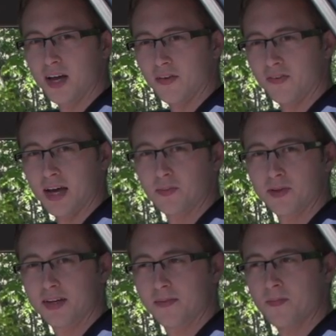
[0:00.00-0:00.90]
got
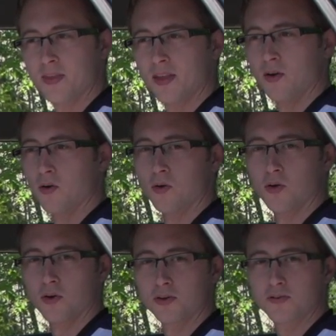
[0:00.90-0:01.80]
family,
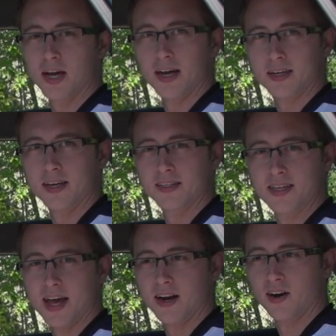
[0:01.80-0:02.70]
or you've got kids
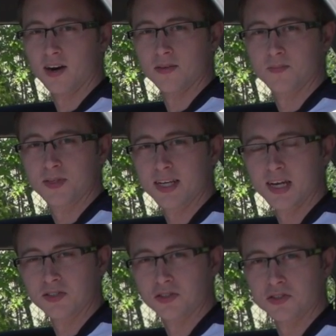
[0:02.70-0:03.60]
that are
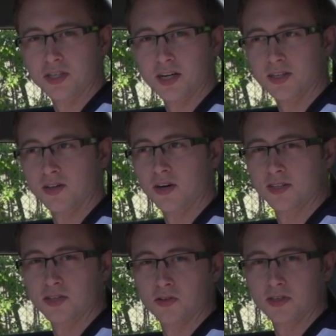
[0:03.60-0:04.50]
teenagers or young
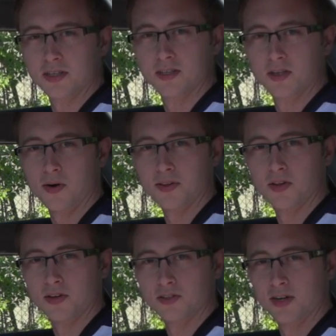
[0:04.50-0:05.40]
adults and you're looking to go on
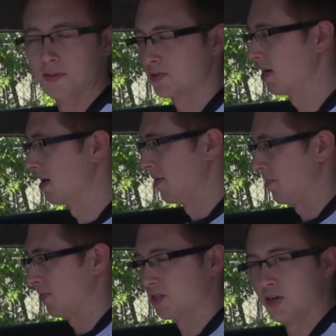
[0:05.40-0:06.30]
long trips,
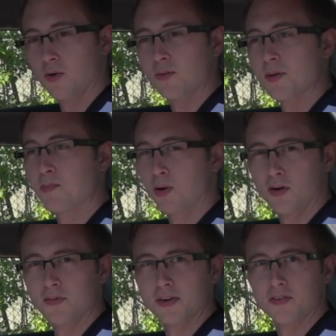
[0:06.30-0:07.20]
this car would be
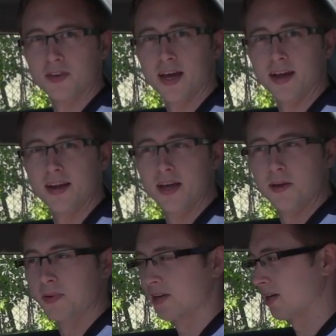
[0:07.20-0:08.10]
perfect for that
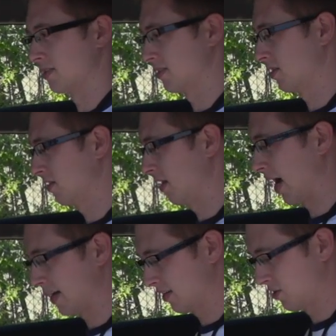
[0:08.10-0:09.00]
because
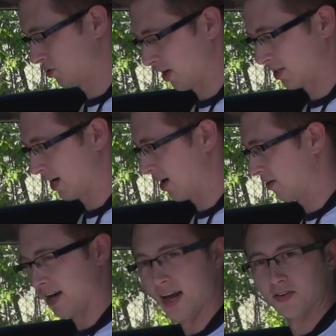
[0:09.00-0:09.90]
I can stretch out
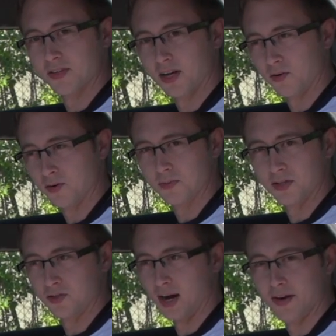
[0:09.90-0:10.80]
and have a ton of room.
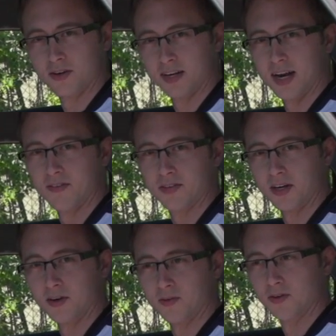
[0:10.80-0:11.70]
The driver can have a
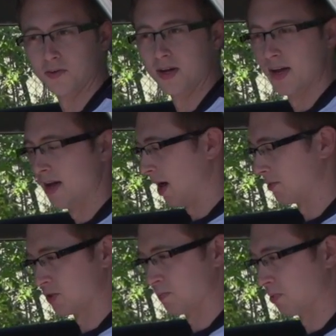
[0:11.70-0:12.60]
ton of room. I'm
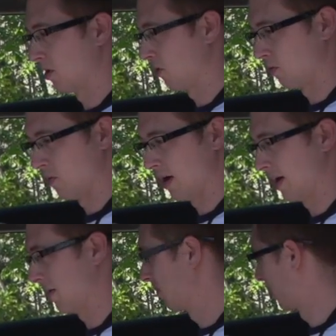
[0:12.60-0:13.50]
just blown
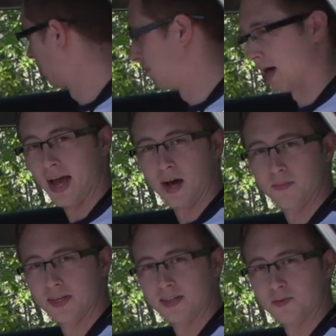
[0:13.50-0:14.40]
away by how
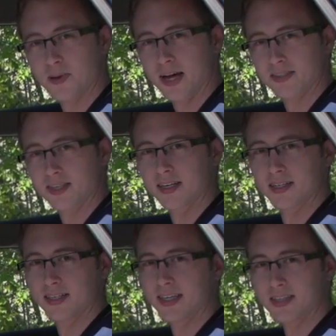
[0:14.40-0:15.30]
big this back seat
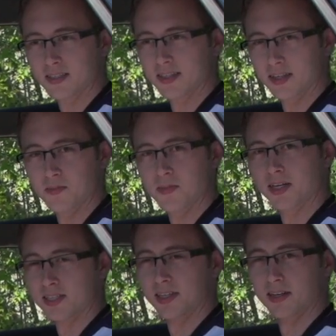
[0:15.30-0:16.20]
is, easily the
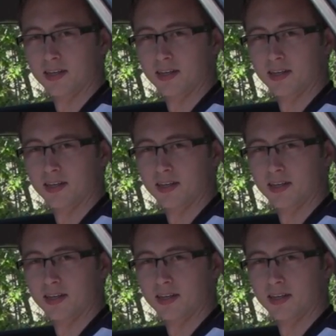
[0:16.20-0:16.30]
biggest in the